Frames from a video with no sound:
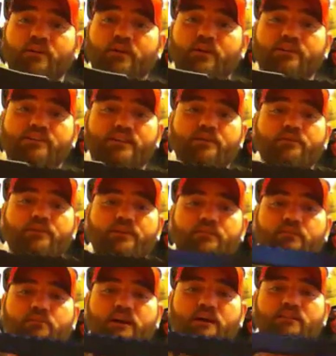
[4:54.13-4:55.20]
very
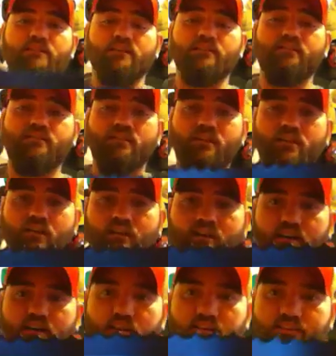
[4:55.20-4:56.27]
secretive about this.
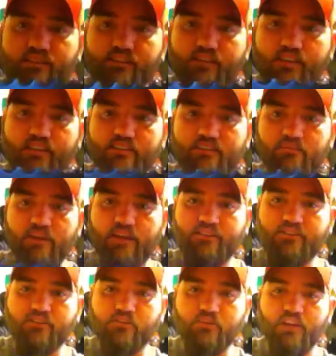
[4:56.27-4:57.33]
This has got some
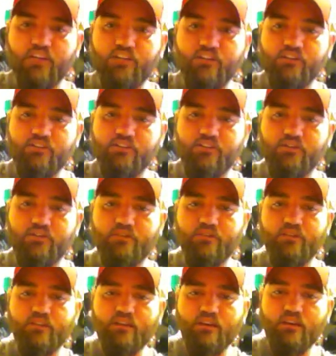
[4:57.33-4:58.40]
nice serrations too.
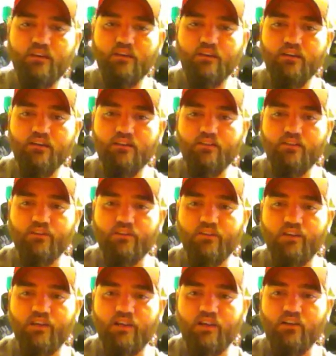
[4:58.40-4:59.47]
They're
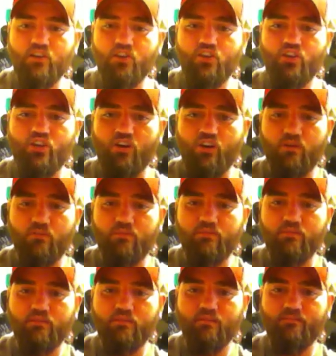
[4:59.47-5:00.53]
not sharp,
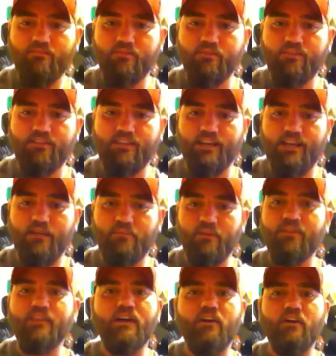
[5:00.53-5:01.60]
per se,
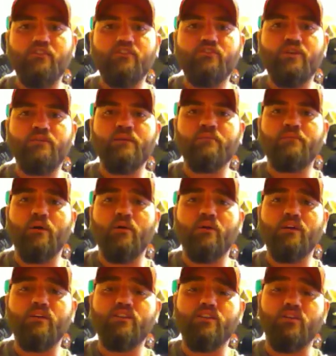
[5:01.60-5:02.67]
but they are extremely
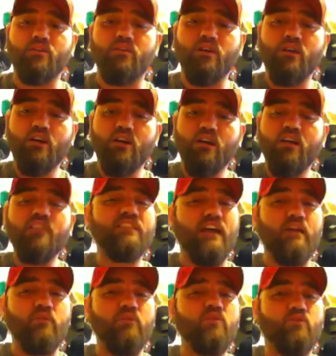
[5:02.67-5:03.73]
pokey, so
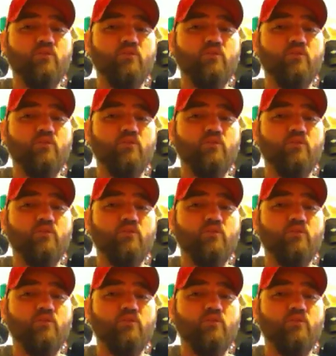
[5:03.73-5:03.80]
they will